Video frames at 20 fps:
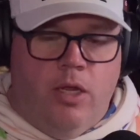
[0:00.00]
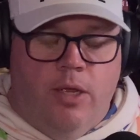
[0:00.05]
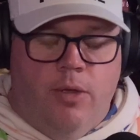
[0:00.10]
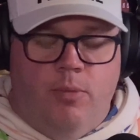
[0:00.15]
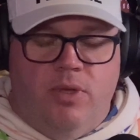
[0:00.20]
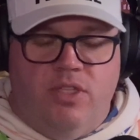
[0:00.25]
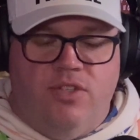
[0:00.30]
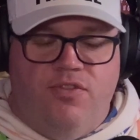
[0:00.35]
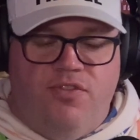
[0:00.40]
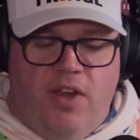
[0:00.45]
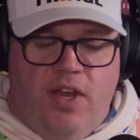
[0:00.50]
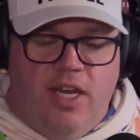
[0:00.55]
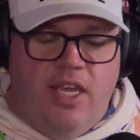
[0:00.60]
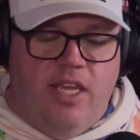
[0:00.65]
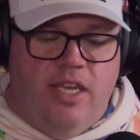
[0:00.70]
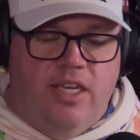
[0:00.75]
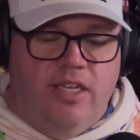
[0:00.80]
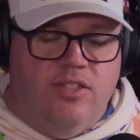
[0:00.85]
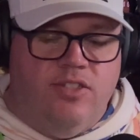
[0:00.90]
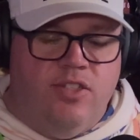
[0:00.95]
And what's
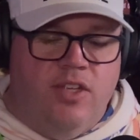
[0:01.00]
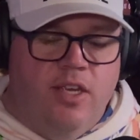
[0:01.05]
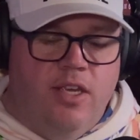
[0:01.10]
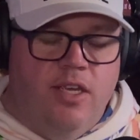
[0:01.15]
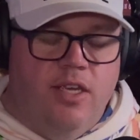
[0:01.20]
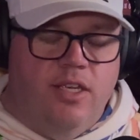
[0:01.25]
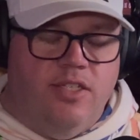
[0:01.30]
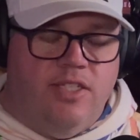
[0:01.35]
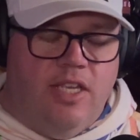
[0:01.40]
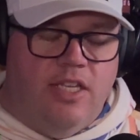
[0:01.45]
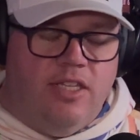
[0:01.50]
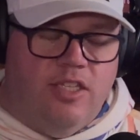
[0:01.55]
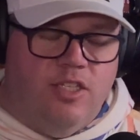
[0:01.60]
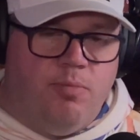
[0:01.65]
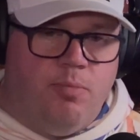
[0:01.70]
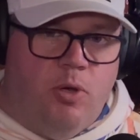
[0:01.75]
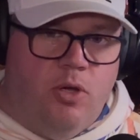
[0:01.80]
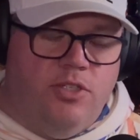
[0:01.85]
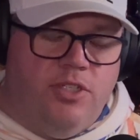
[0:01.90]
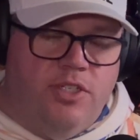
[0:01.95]
funny is that this
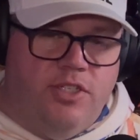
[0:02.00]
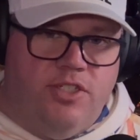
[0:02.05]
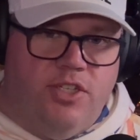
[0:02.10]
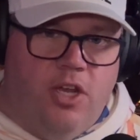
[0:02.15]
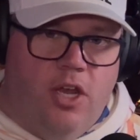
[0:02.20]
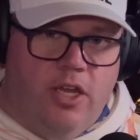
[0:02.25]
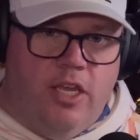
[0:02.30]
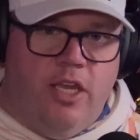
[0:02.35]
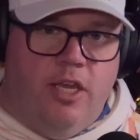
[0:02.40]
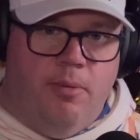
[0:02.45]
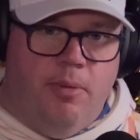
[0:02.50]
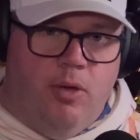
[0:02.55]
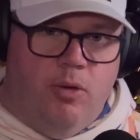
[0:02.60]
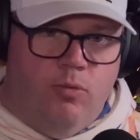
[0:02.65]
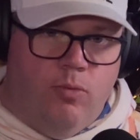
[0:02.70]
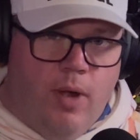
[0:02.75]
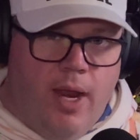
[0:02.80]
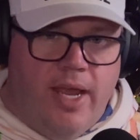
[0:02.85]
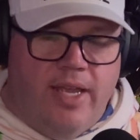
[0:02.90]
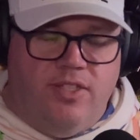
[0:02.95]
person is talking about
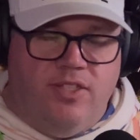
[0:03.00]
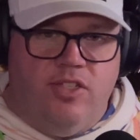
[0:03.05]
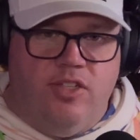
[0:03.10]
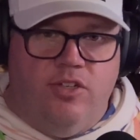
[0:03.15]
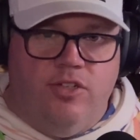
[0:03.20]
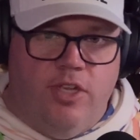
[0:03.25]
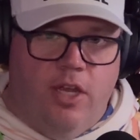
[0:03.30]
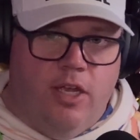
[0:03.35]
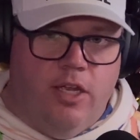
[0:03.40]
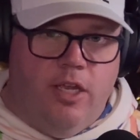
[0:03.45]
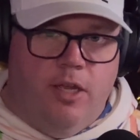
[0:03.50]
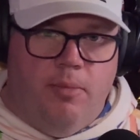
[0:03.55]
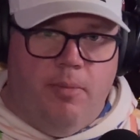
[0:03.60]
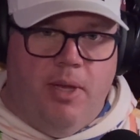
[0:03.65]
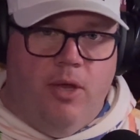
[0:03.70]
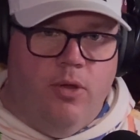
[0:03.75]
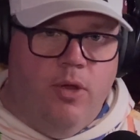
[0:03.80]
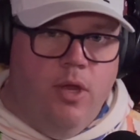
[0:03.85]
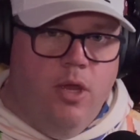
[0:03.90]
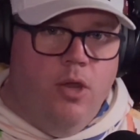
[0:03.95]
rights. They're talking
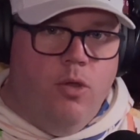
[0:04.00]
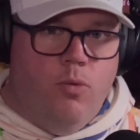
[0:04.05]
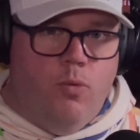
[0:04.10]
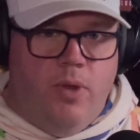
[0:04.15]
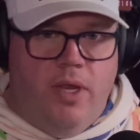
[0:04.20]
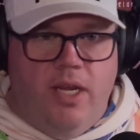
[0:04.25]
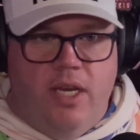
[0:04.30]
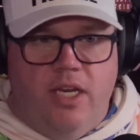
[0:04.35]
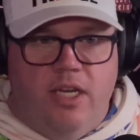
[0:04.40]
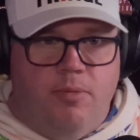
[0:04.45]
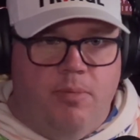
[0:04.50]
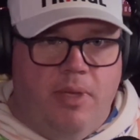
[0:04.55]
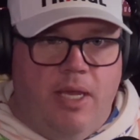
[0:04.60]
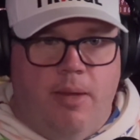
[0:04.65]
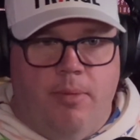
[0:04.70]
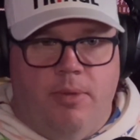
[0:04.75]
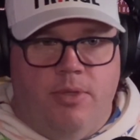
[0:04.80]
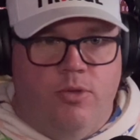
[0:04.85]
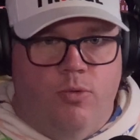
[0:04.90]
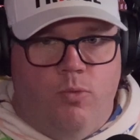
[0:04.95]
about we need to be
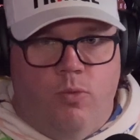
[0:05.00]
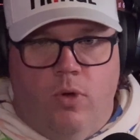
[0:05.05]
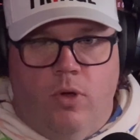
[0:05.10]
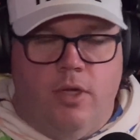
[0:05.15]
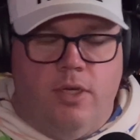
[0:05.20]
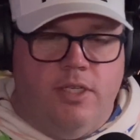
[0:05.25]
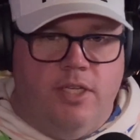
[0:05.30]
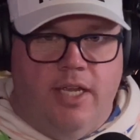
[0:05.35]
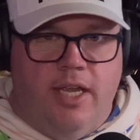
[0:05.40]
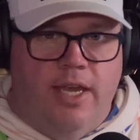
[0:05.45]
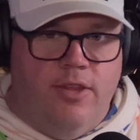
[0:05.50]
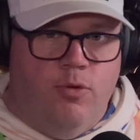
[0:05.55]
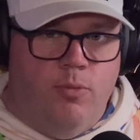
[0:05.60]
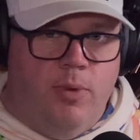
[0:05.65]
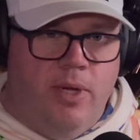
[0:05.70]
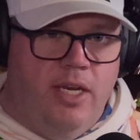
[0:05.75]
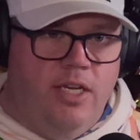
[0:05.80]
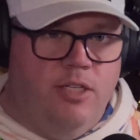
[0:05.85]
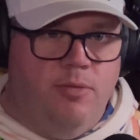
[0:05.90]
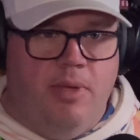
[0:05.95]
able to work together.
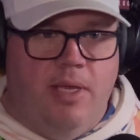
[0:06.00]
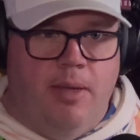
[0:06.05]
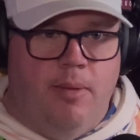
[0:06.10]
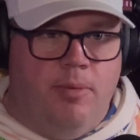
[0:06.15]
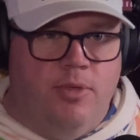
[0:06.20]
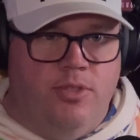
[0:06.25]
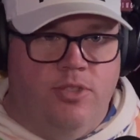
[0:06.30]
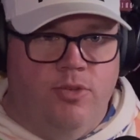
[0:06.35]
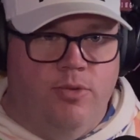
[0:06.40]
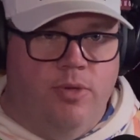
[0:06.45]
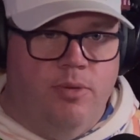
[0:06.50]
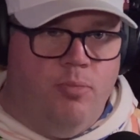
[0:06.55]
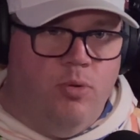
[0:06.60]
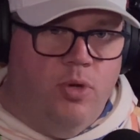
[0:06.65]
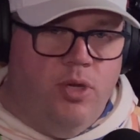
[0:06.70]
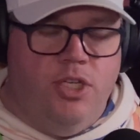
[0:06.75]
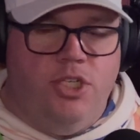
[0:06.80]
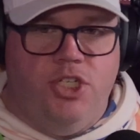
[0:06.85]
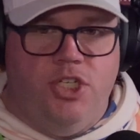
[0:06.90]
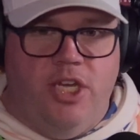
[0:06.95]
We need to be able to
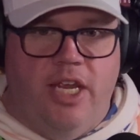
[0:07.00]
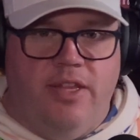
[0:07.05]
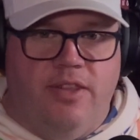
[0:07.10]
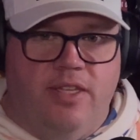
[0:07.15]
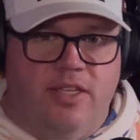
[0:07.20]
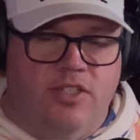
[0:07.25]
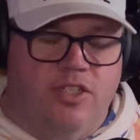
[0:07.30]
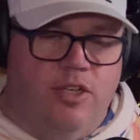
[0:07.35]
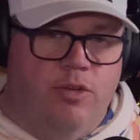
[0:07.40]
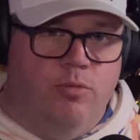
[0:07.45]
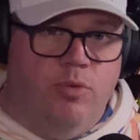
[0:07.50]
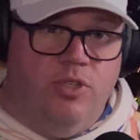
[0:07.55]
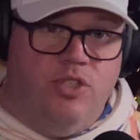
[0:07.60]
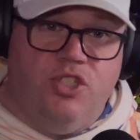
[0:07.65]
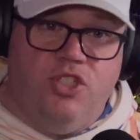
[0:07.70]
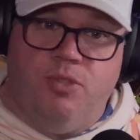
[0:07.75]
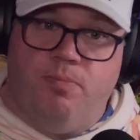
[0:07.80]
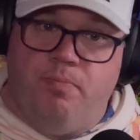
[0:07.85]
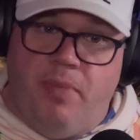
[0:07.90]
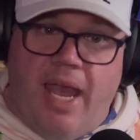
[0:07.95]
appreciate this and
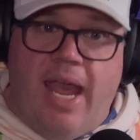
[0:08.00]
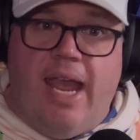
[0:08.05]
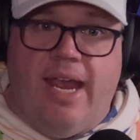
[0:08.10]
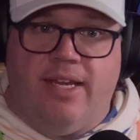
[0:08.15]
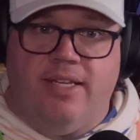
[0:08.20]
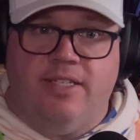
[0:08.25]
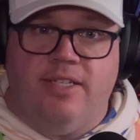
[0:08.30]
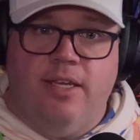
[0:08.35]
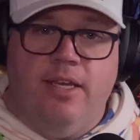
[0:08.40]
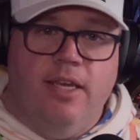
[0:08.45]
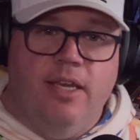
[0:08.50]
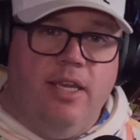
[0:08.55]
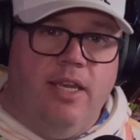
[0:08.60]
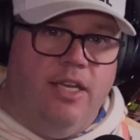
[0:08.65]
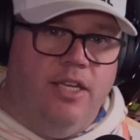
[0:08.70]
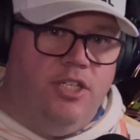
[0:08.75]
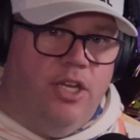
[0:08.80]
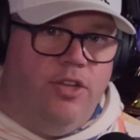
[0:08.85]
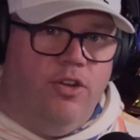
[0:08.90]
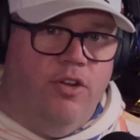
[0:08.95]
respect
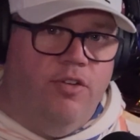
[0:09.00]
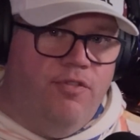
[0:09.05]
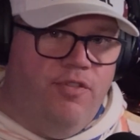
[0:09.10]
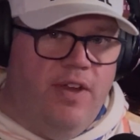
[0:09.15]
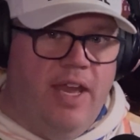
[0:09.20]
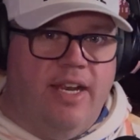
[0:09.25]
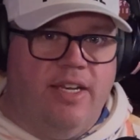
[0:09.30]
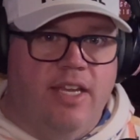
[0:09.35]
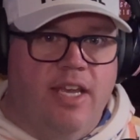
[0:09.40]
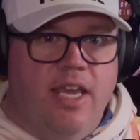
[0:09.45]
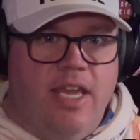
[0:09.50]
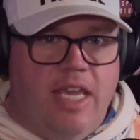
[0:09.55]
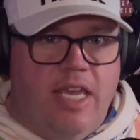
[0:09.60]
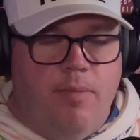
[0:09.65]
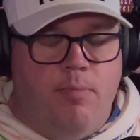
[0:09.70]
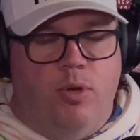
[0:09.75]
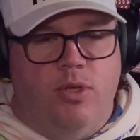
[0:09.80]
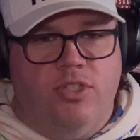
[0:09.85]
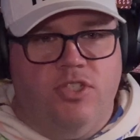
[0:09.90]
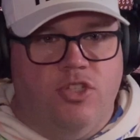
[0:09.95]
each other. In fact, he
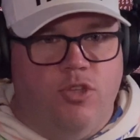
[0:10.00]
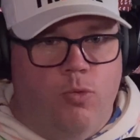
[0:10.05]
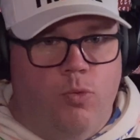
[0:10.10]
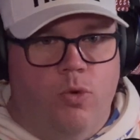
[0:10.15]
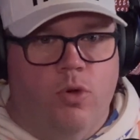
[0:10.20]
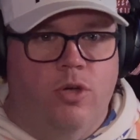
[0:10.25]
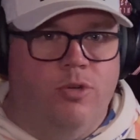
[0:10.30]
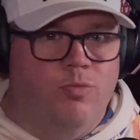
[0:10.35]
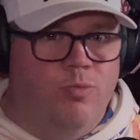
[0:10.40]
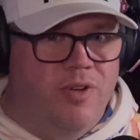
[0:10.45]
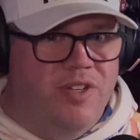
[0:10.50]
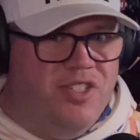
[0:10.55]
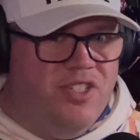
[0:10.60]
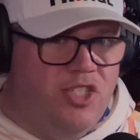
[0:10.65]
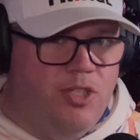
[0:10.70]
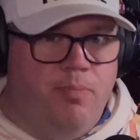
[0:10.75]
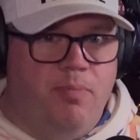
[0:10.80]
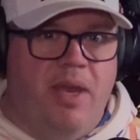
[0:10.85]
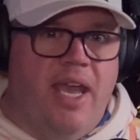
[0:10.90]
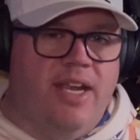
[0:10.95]
puts the word
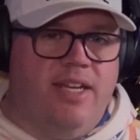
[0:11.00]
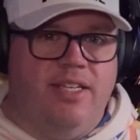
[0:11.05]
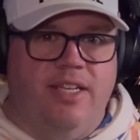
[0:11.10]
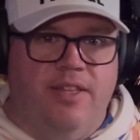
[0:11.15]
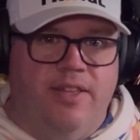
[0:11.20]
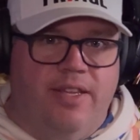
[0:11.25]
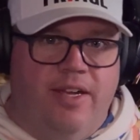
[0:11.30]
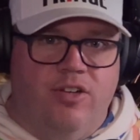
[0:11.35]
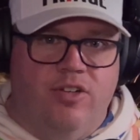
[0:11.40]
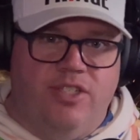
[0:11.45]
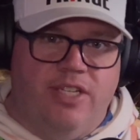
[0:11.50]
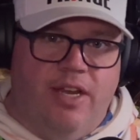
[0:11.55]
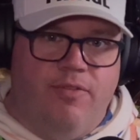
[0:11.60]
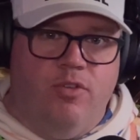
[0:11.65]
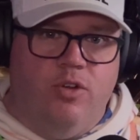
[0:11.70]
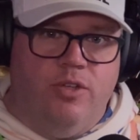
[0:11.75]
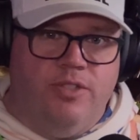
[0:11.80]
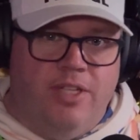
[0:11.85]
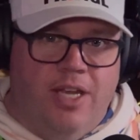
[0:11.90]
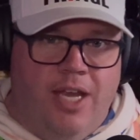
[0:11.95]
respect in there
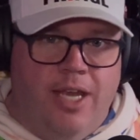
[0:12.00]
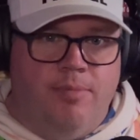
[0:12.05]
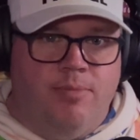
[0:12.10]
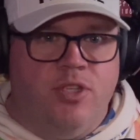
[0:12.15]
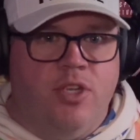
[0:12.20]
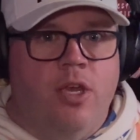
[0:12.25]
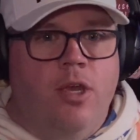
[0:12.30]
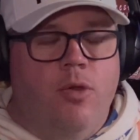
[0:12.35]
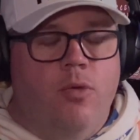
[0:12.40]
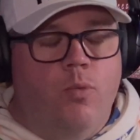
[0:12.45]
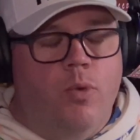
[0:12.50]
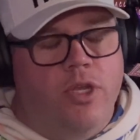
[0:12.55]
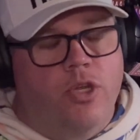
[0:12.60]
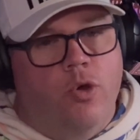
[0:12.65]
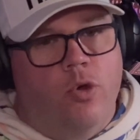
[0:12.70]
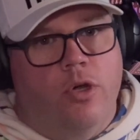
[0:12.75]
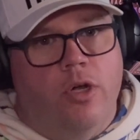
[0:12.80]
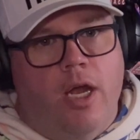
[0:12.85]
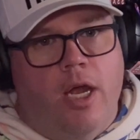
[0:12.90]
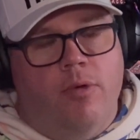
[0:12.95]
several times. What
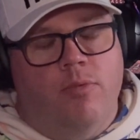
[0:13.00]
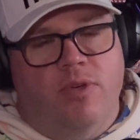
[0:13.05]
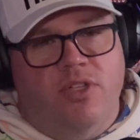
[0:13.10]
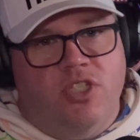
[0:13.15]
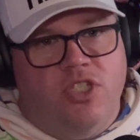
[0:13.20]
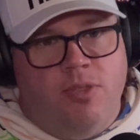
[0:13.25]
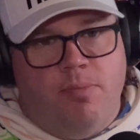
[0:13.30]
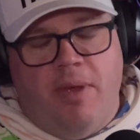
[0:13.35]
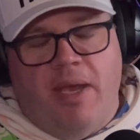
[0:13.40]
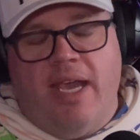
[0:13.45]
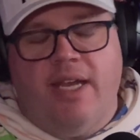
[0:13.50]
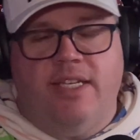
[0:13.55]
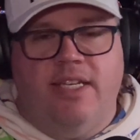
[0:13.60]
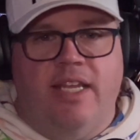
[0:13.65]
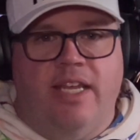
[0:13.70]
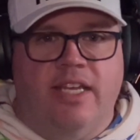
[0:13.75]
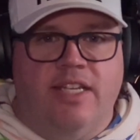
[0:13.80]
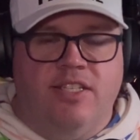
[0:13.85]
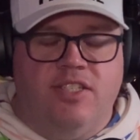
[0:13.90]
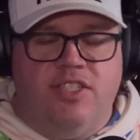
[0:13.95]
you're not
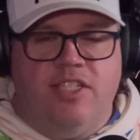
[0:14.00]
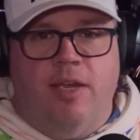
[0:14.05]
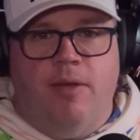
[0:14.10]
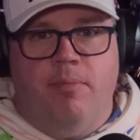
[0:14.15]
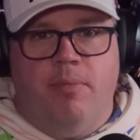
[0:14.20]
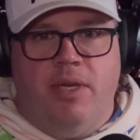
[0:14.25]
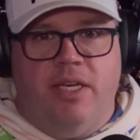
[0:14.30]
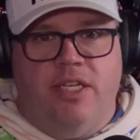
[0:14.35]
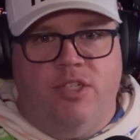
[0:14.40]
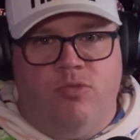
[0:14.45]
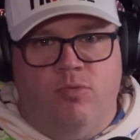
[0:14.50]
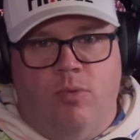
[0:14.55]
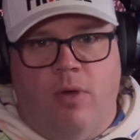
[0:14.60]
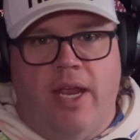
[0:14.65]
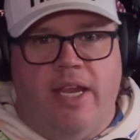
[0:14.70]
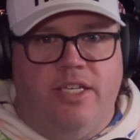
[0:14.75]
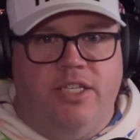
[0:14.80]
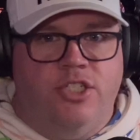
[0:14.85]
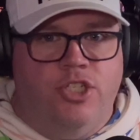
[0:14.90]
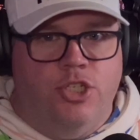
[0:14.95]
respecting is somebody's
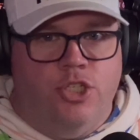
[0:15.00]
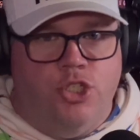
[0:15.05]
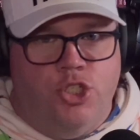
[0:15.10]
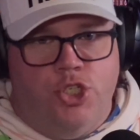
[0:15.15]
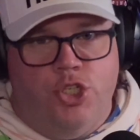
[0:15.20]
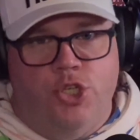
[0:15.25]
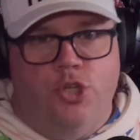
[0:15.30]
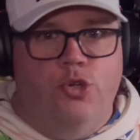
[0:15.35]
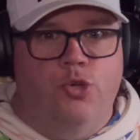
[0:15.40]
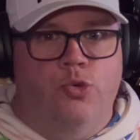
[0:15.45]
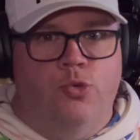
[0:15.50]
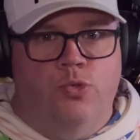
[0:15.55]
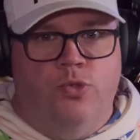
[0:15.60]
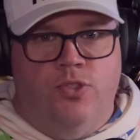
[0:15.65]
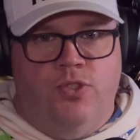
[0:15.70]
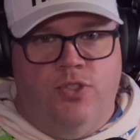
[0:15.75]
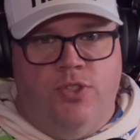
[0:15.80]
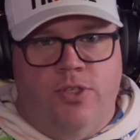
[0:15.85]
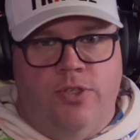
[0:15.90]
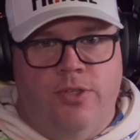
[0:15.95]
right to
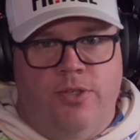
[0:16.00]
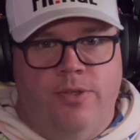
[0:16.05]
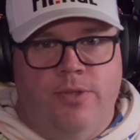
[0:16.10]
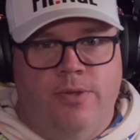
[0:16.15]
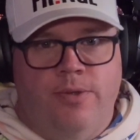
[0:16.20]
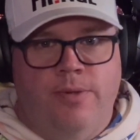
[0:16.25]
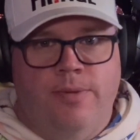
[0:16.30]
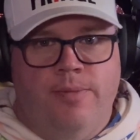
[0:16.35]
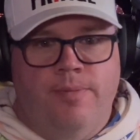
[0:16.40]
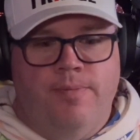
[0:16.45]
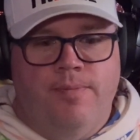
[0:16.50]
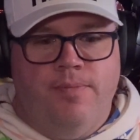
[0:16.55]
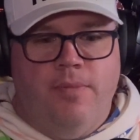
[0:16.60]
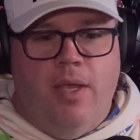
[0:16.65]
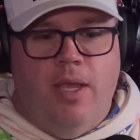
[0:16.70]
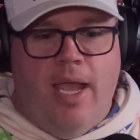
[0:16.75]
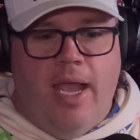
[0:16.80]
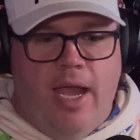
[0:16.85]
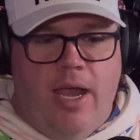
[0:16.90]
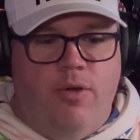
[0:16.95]
choose
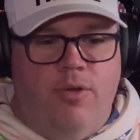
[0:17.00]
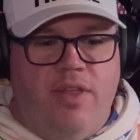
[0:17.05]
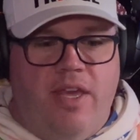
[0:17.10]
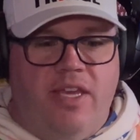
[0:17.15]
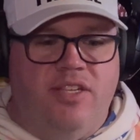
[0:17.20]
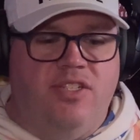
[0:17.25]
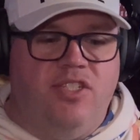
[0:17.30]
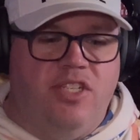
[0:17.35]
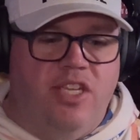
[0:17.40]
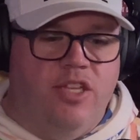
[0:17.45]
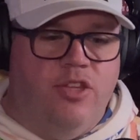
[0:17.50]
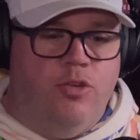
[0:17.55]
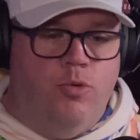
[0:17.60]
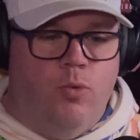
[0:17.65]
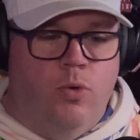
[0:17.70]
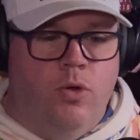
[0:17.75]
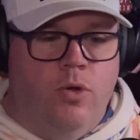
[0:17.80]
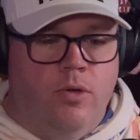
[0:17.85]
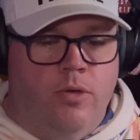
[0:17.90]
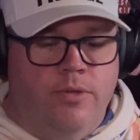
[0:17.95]
how they see the
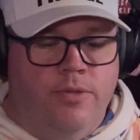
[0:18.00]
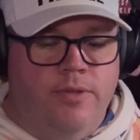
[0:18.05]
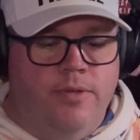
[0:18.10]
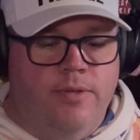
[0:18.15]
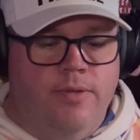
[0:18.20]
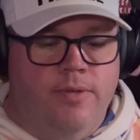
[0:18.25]
world.